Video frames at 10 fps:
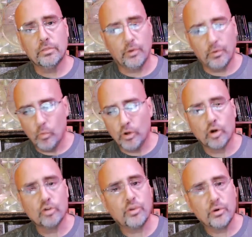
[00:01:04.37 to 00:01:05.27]
one
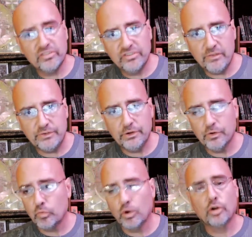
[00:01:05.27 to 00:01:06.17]
hundred thirty-seven
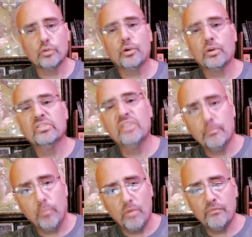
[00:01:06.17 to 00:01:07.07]
years, one hundred
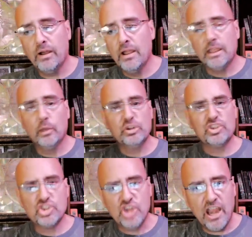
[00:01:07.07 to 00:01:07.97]
thirty-seven point five. It would
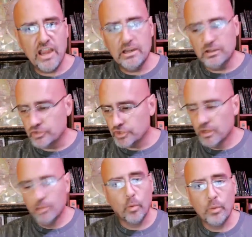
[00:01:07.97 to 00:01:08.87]
change,
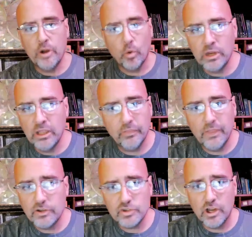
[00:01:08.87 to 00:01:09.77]
but we don't get
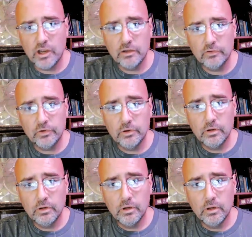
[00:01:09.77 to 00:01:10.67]
that change.
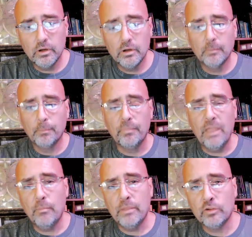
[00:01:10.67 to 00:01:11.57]

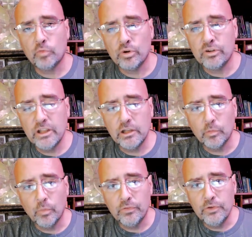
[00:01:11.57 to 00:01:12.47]
That means we're
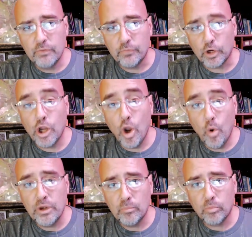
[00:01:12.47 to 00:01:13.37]
dealing with different
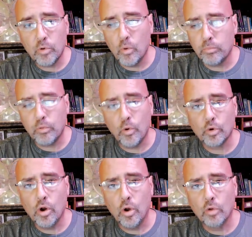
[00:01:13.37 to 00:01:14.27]
coding pro
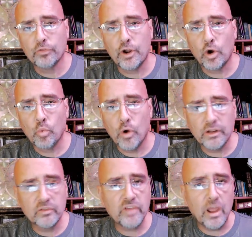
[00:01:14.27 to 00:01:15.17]
protocols that are
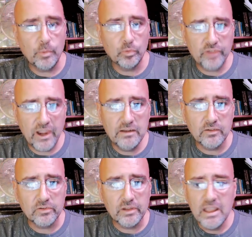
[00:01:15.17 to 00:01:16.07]
running
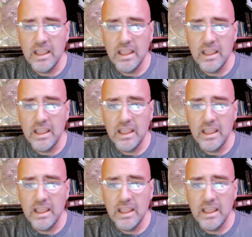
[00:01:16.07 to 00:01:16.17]
simultaneously,